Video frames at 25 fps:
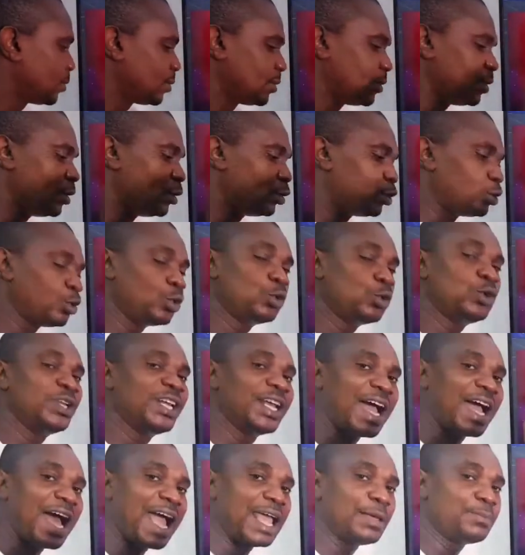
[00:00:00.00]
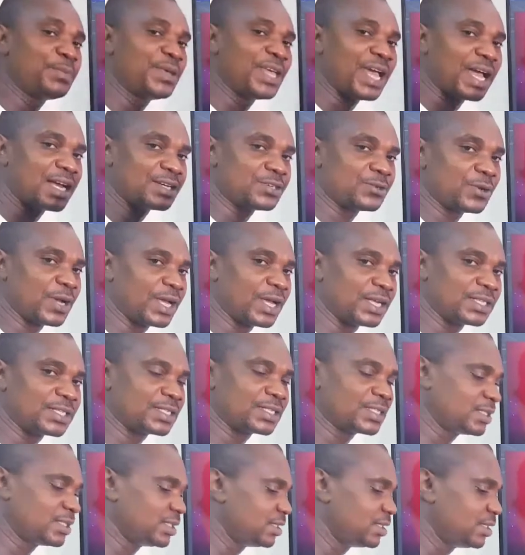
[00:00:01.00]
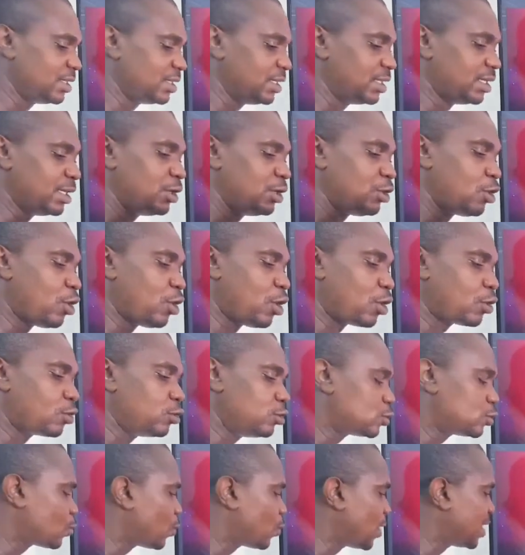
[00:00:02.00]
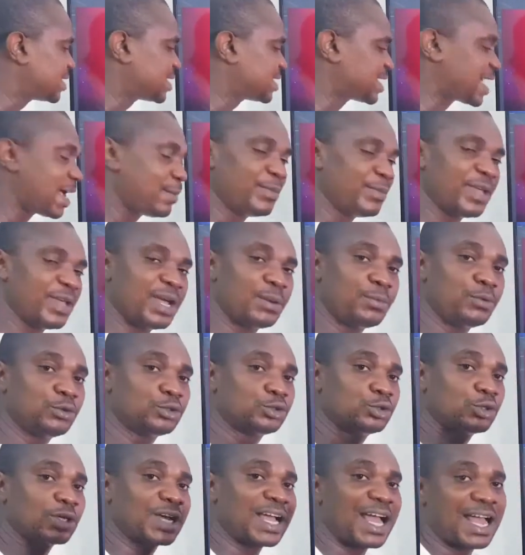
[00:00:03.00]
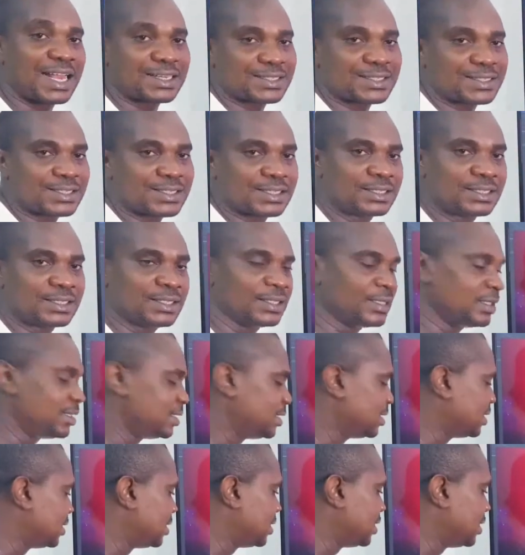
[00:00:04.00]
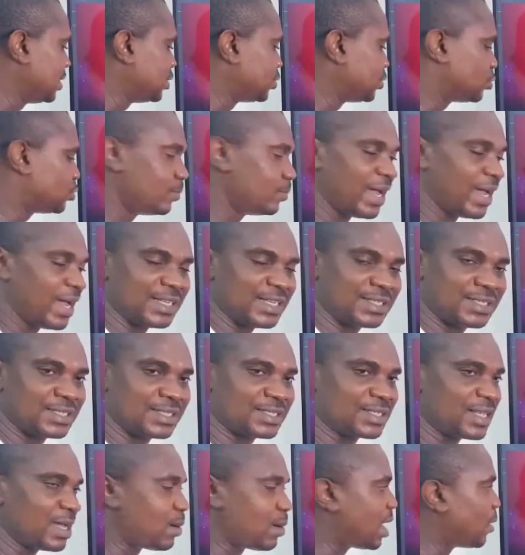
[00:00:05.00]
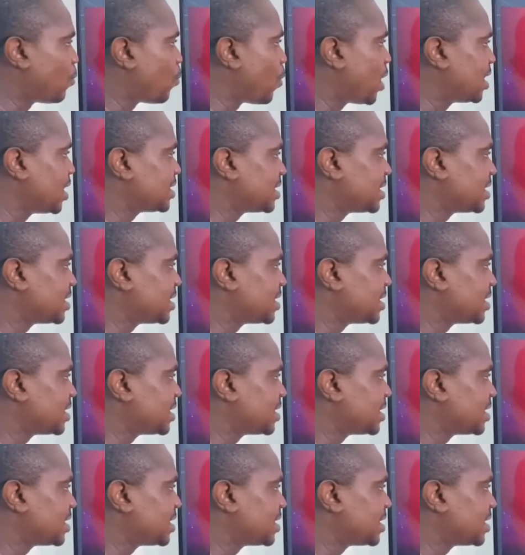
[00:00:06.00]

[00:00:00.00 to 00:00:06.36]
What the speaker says: through the IP address, the Oculus Quest can be able to cast to my system. And once it's